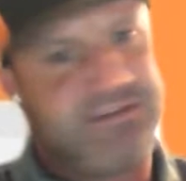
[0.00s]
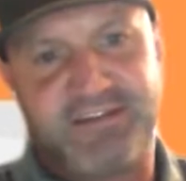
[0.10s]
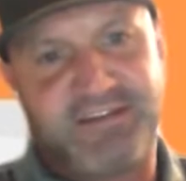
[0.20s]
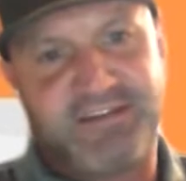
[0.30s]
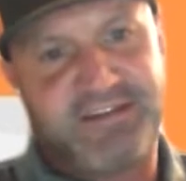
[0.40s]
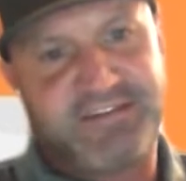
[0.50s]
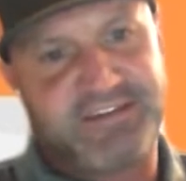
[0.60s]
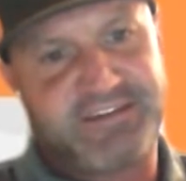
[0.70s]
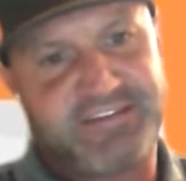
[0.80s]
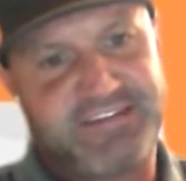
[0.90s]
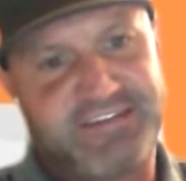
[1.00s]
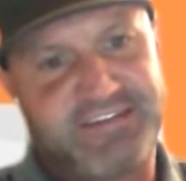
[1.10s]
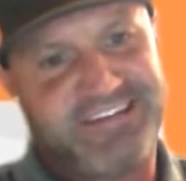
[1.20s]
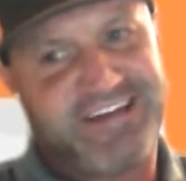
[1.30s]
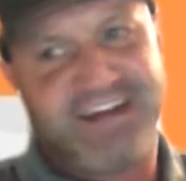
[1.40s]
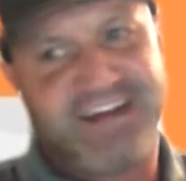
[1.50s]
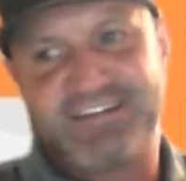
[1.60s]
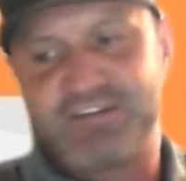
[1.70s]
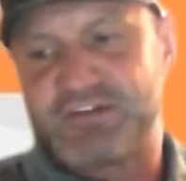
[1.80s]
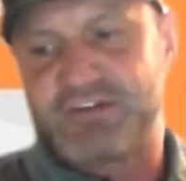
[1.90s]
I mean, it's just, you got to
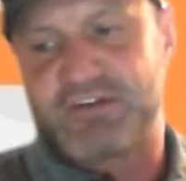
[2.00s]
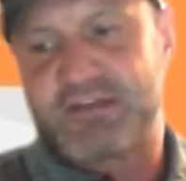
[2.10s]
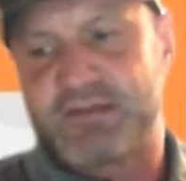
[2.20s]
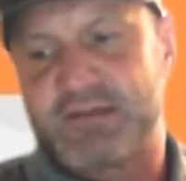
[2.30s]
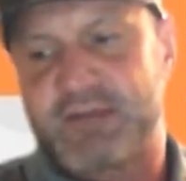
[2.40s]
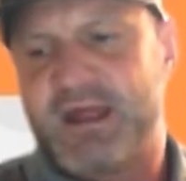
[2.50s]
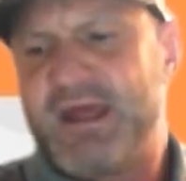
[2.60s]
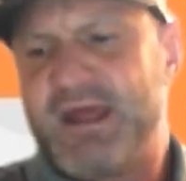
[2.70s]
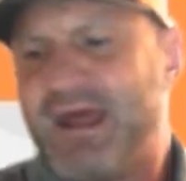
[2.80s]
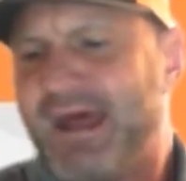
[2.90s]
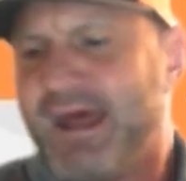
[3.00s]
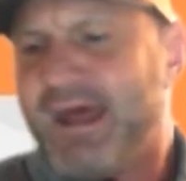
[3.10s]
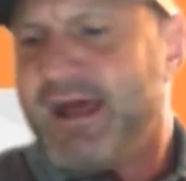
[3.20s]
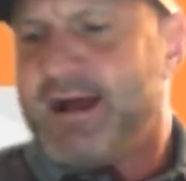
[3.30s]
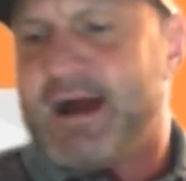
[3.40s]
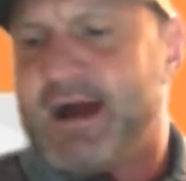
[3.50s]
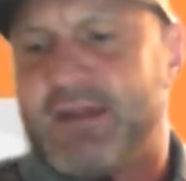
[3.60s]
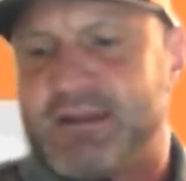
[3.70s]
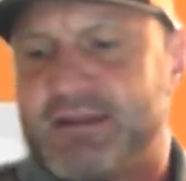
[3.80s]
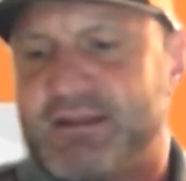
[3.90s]
do certain things. But I
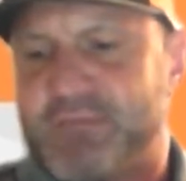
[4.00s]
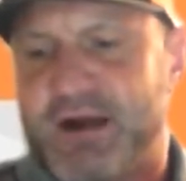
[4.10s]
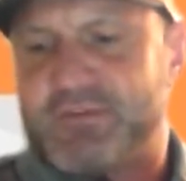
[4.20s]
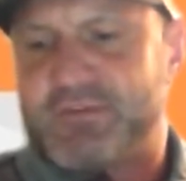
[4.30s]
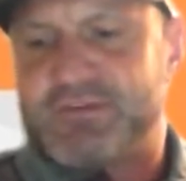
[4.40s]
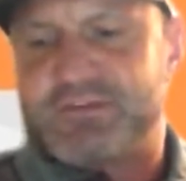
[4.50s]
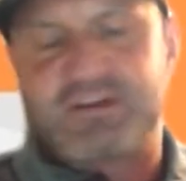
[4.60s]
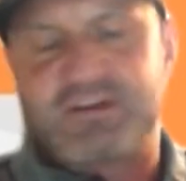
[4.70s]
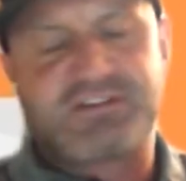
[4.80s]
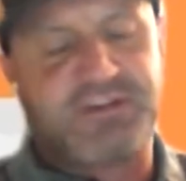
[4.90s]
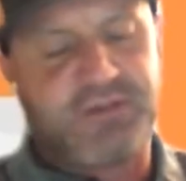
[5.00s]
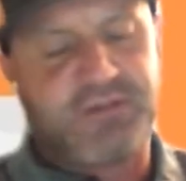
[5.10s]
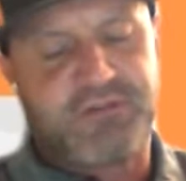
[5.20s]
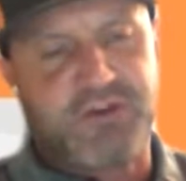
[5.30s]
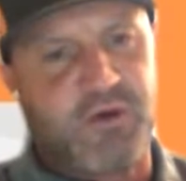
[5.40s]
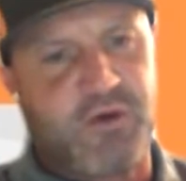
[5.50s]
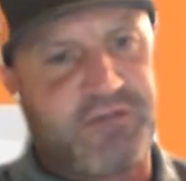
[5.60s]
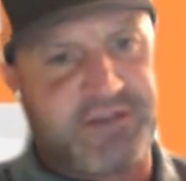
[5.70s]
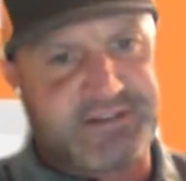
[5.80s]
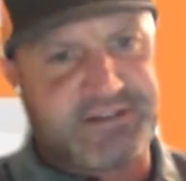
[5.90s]
think the problem with students, they're still looking for quick
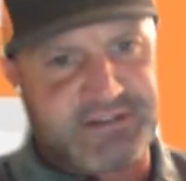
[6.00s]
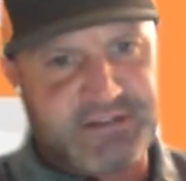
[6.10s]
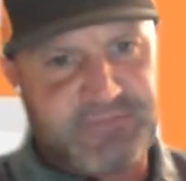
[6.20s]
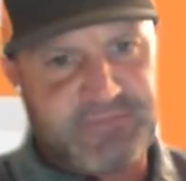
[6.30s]
fixes